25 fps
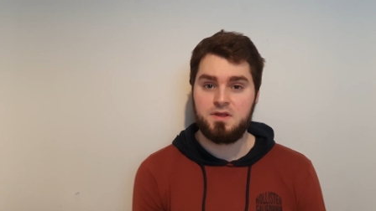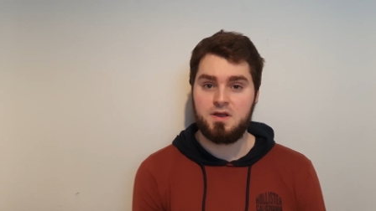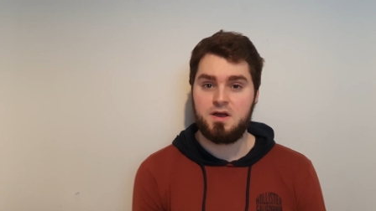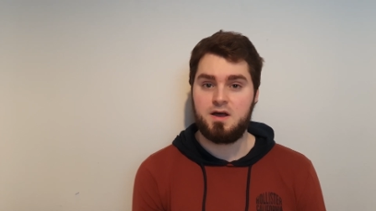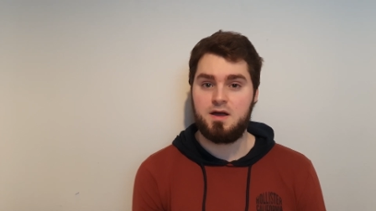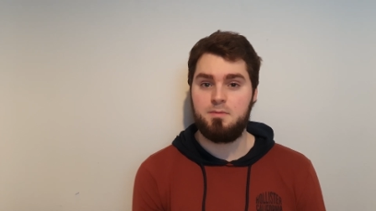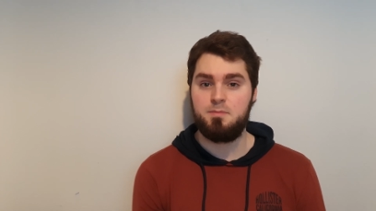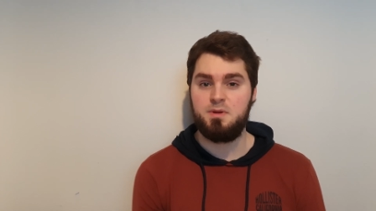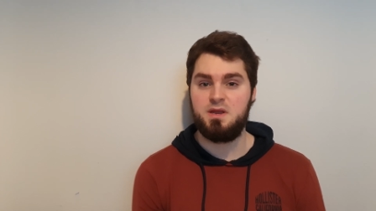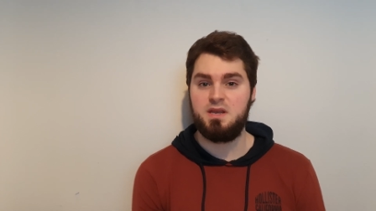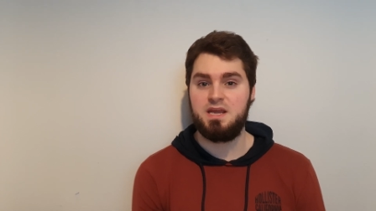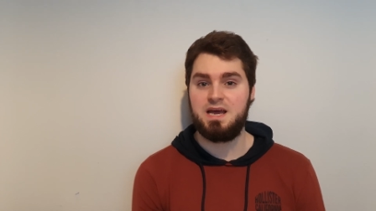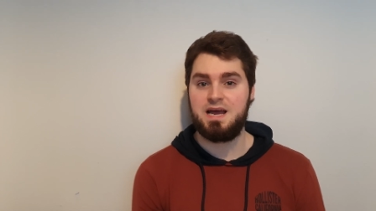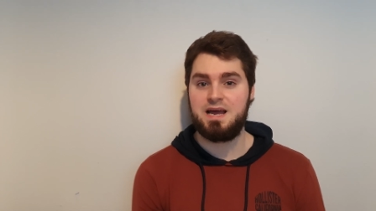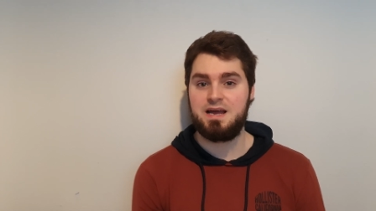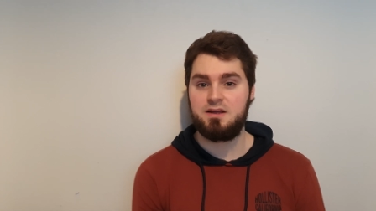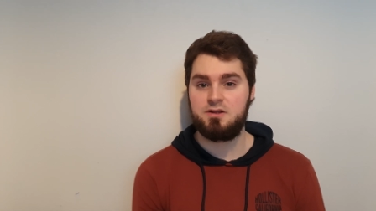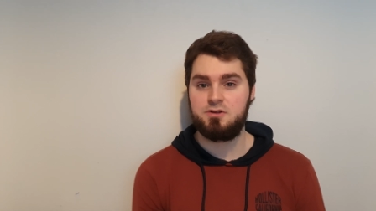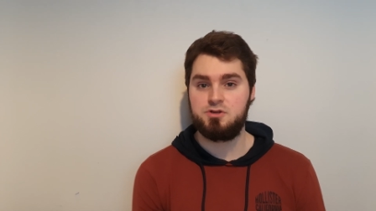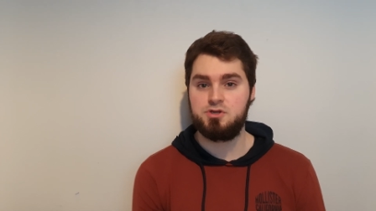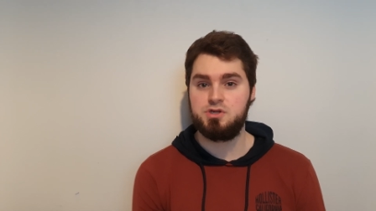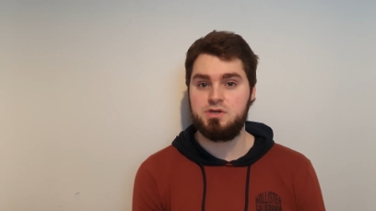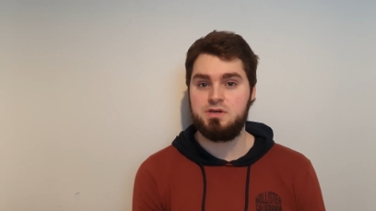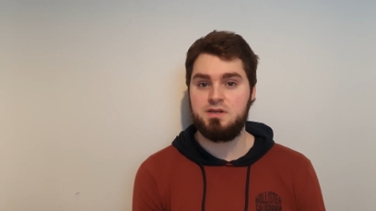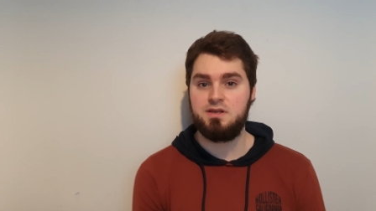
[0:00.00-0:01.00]
I mean
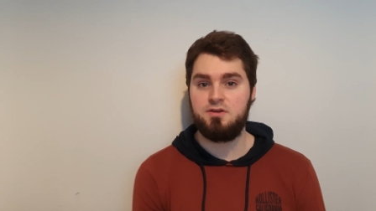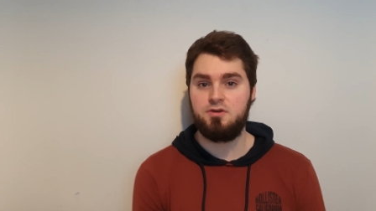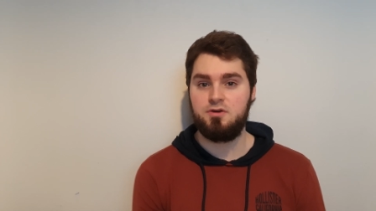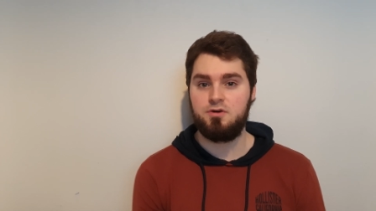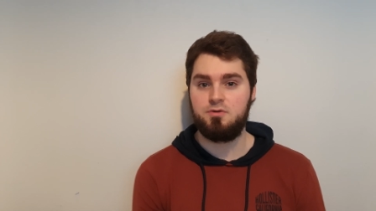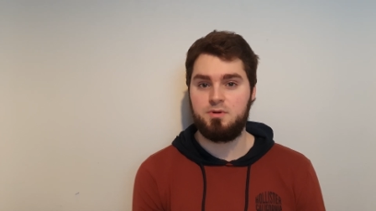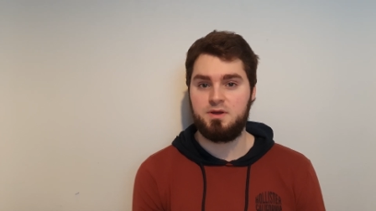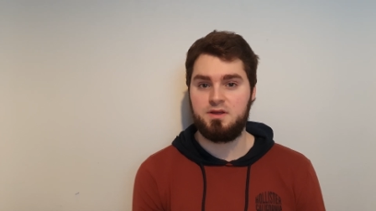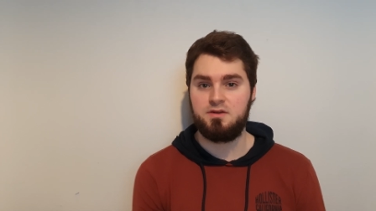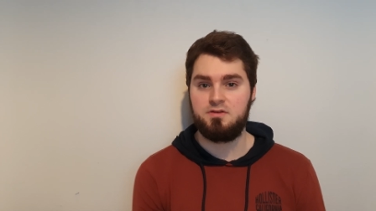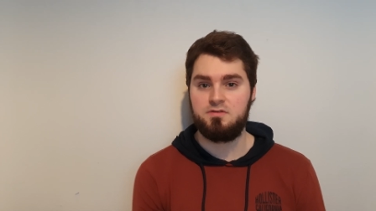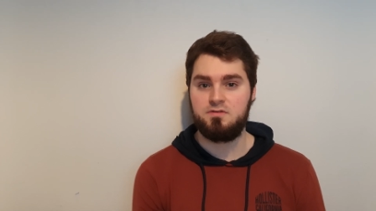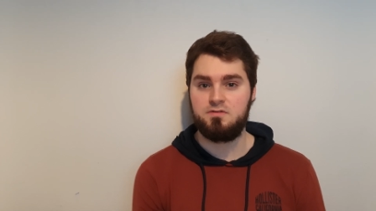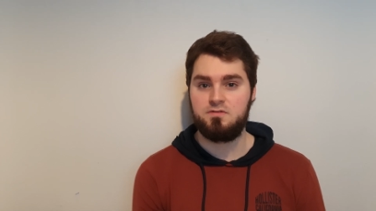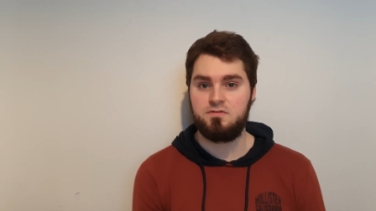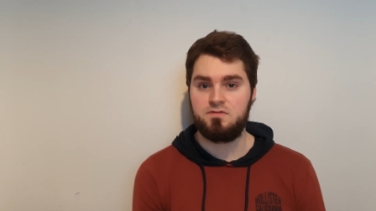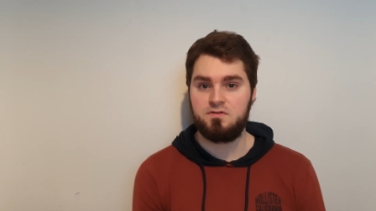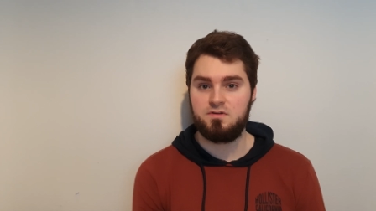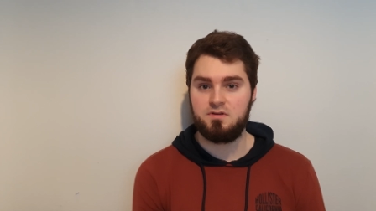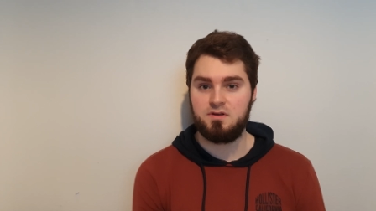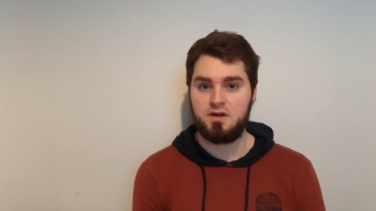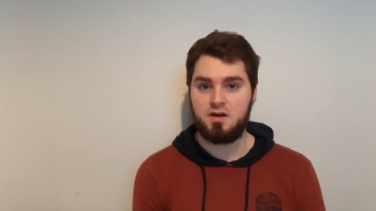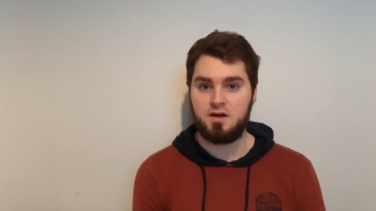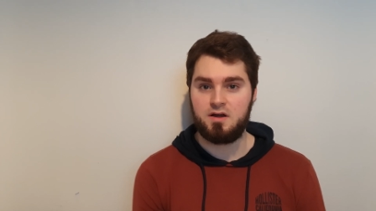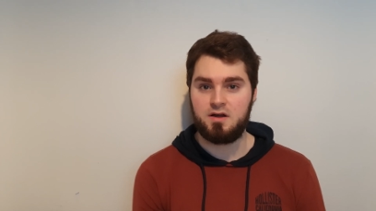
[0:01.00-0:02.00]
actually going to
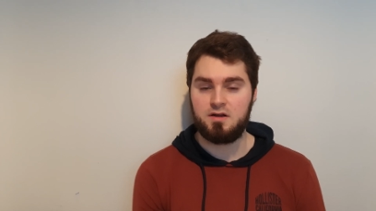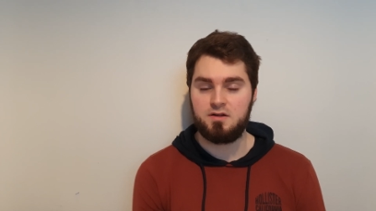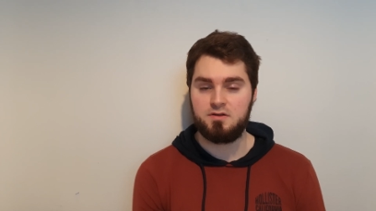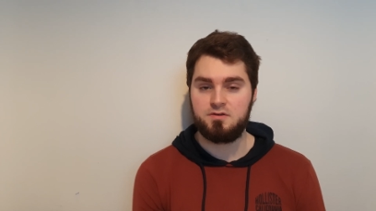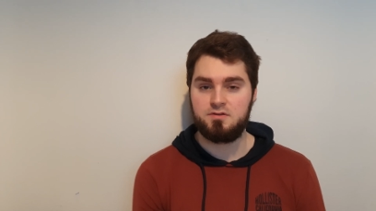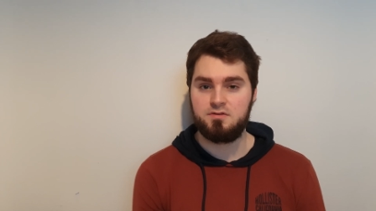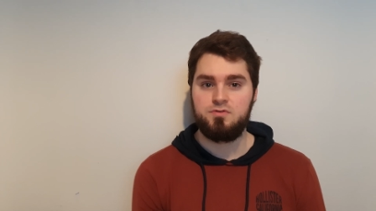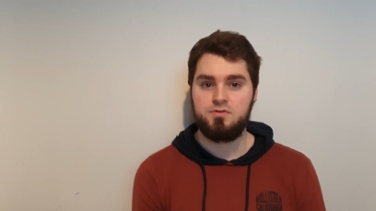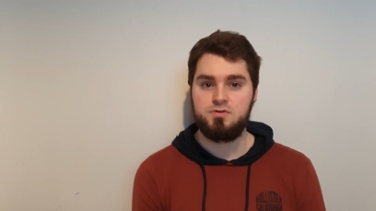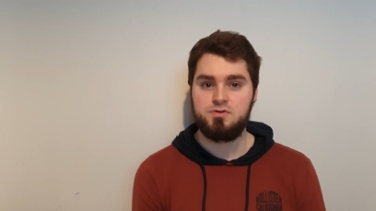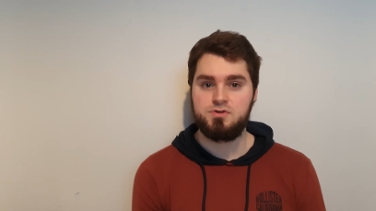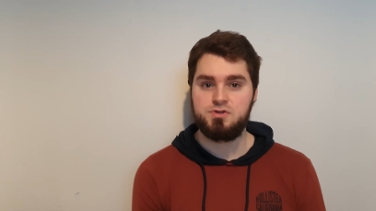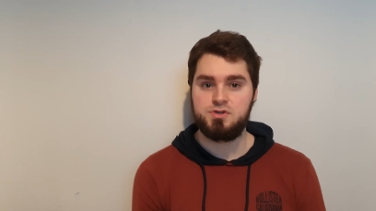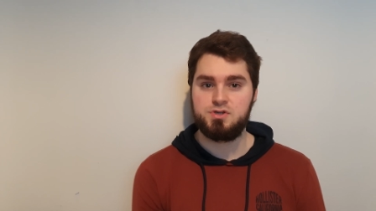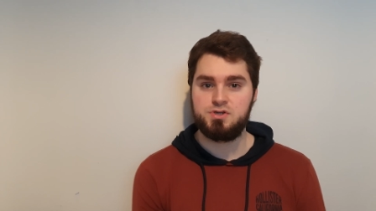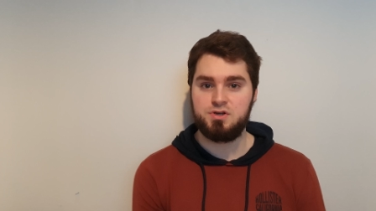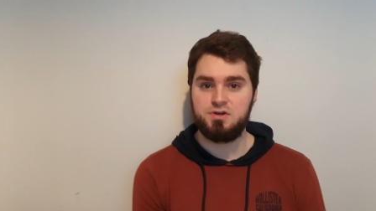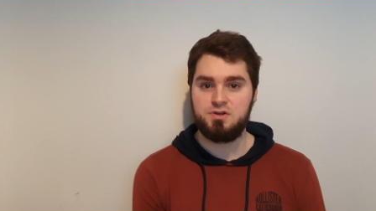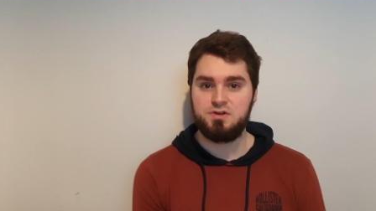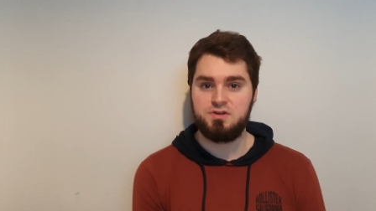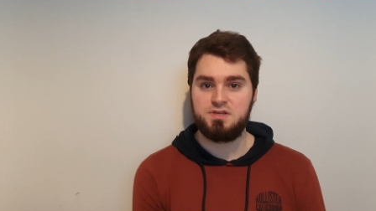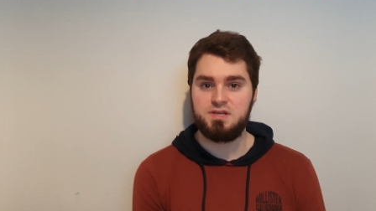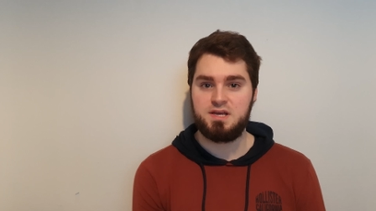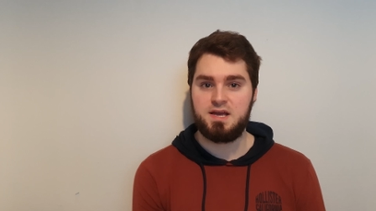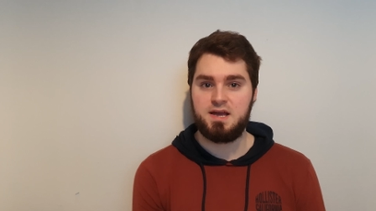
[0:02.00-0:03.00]
start,
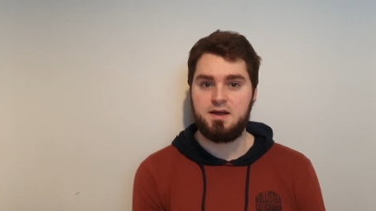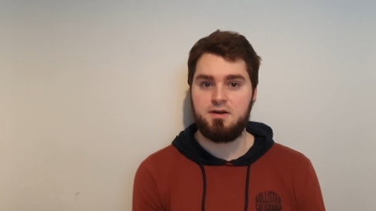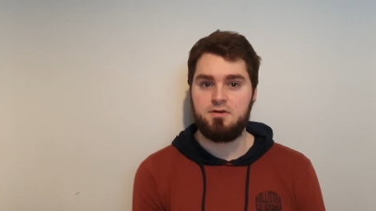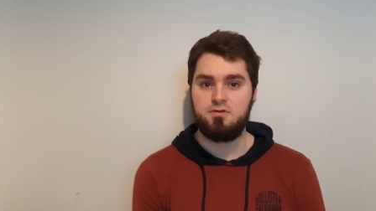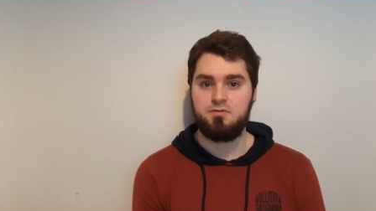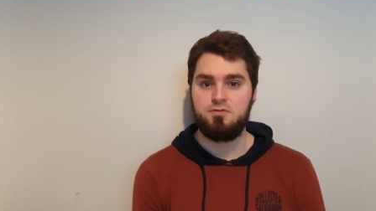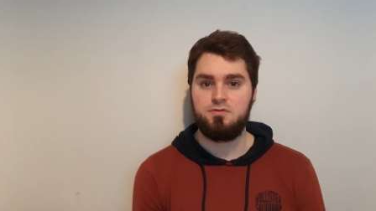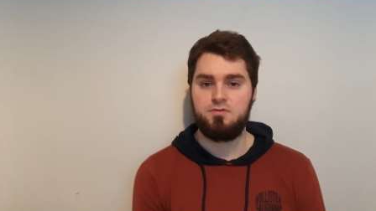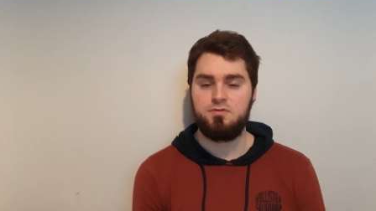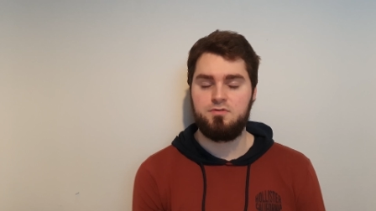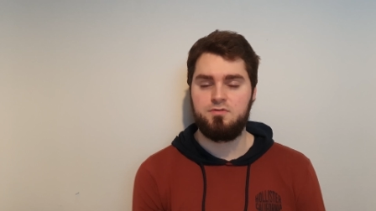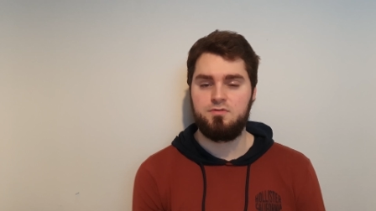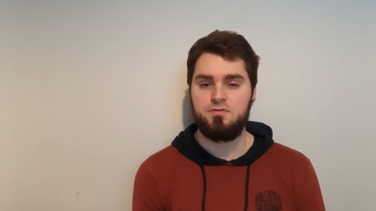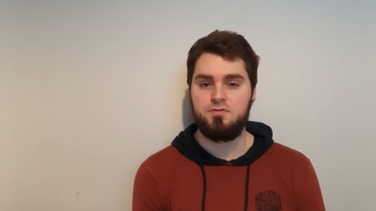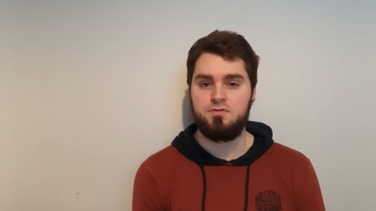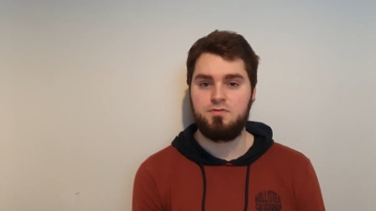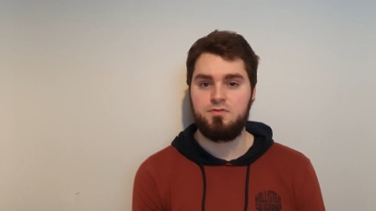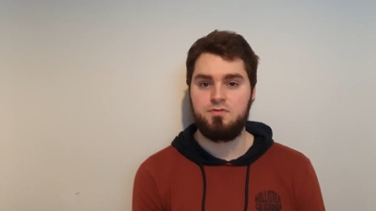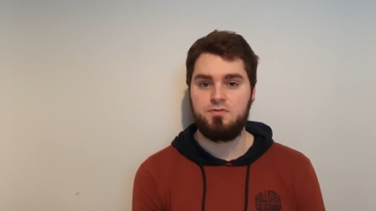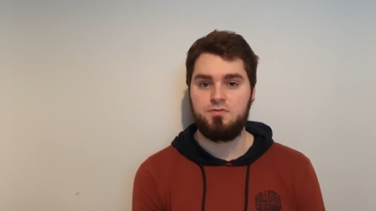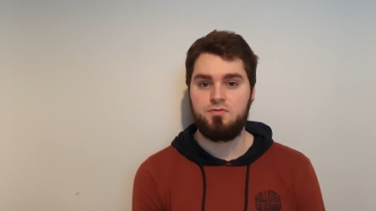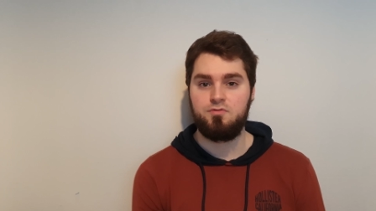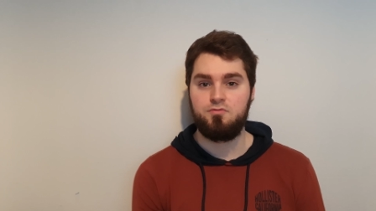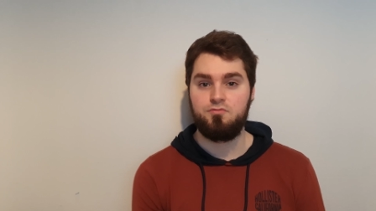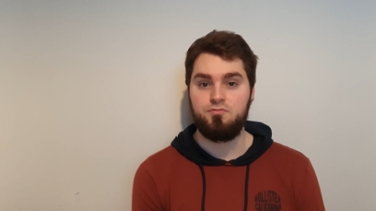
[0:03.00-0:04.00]
shut down,
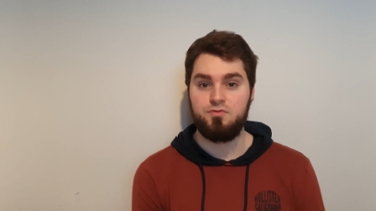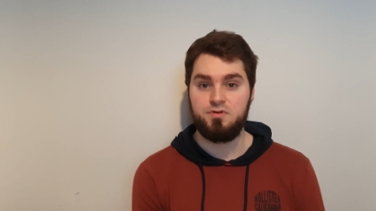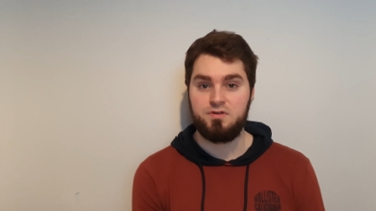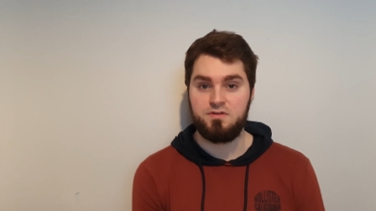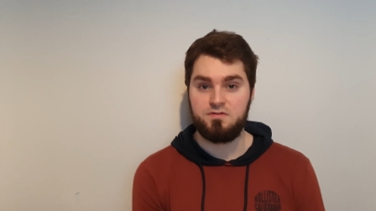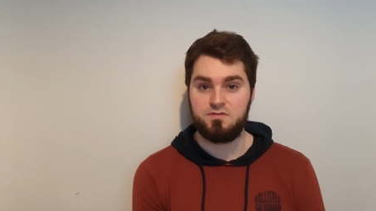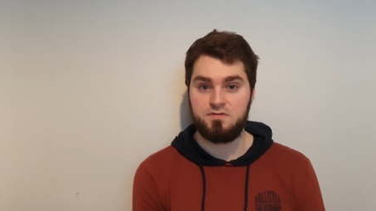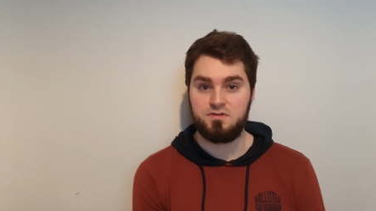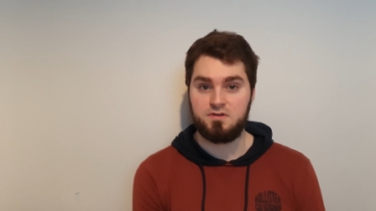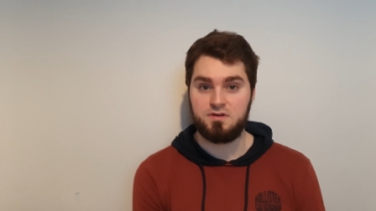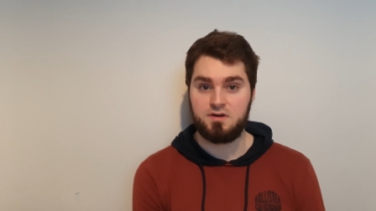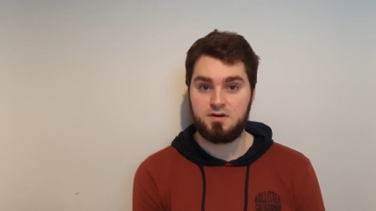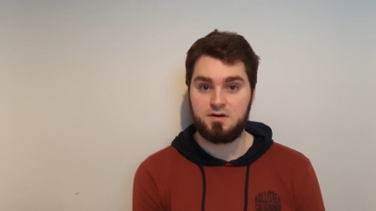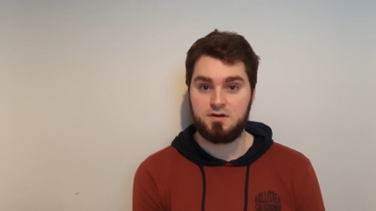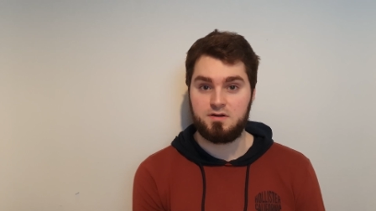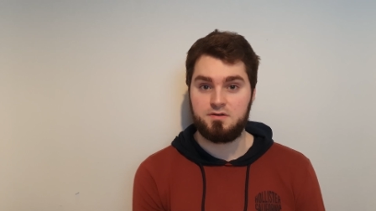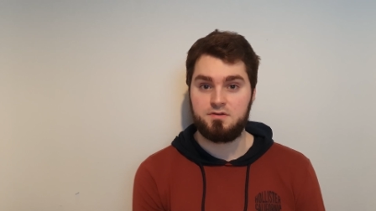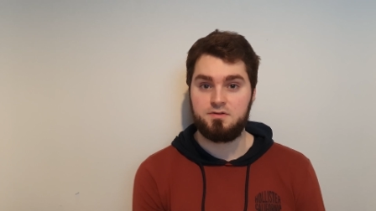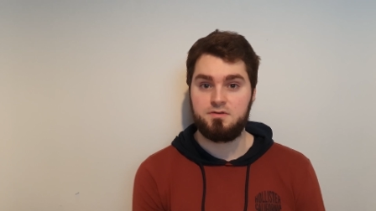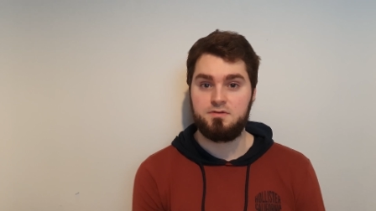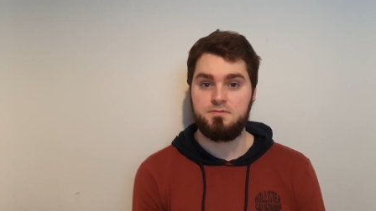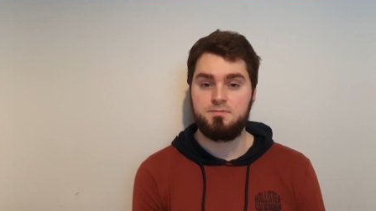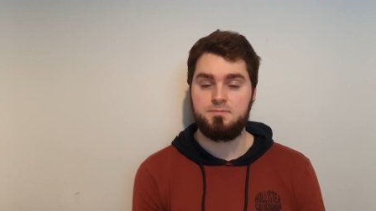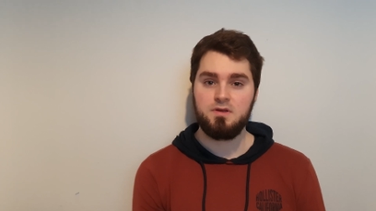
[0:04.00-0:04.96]
restart.